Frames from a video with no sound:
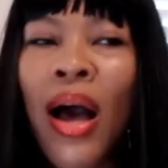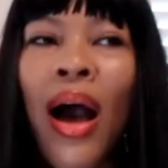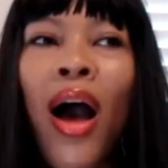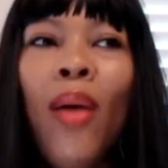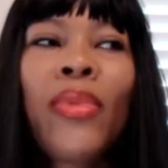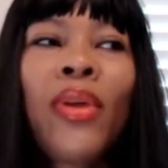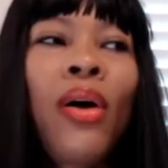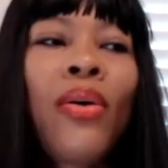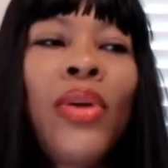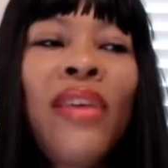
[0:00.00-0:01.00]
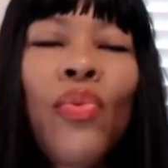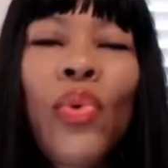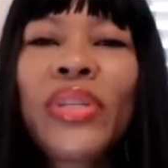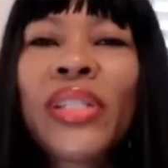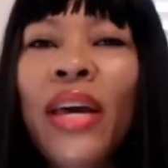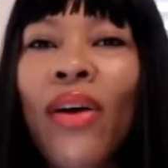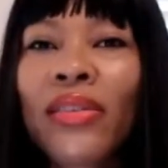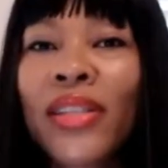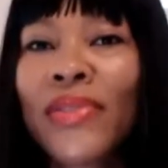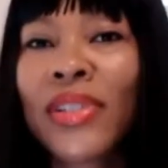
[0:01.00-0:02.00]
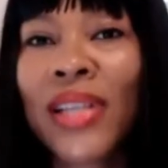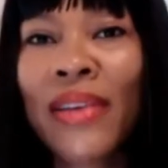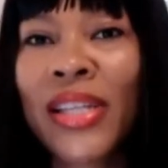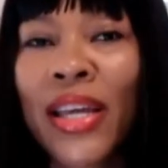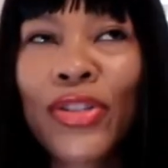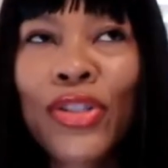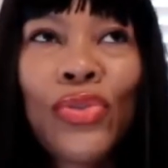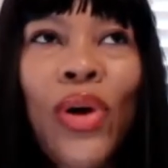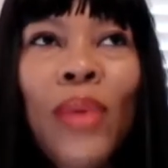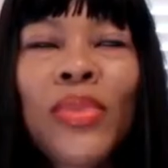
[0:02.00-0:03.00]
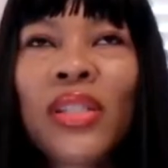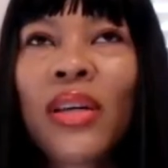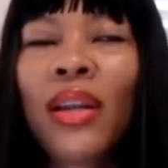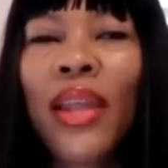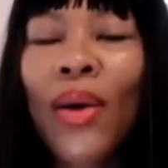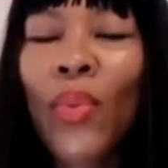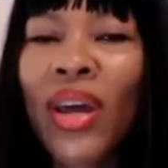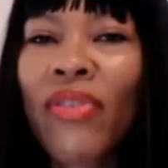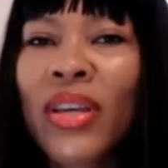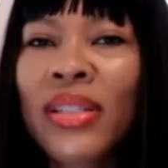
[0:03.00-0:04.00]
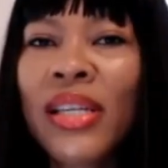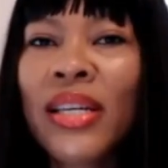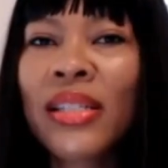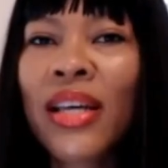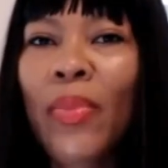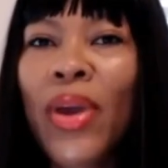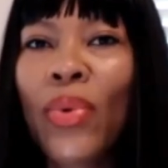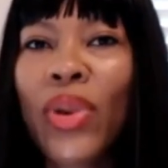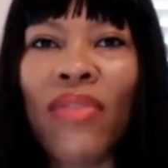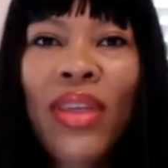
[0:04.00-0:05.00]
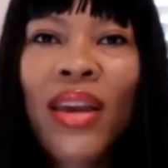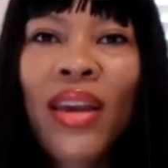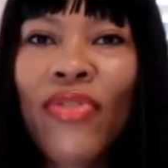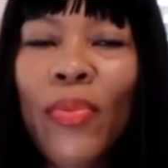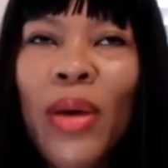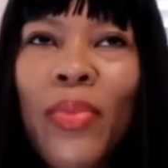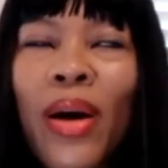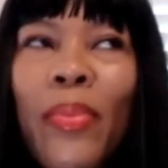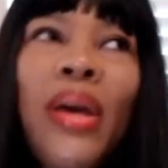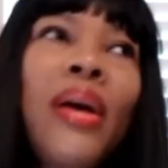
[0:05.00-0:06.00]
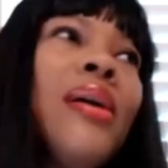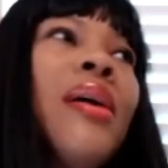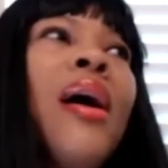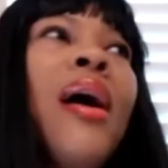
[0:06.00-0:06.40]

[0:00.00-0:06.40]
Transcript: um, uh, even when we say to ourselves, because I said it too, I'm just going to let whatever he sends come in, whatever they get from him come in.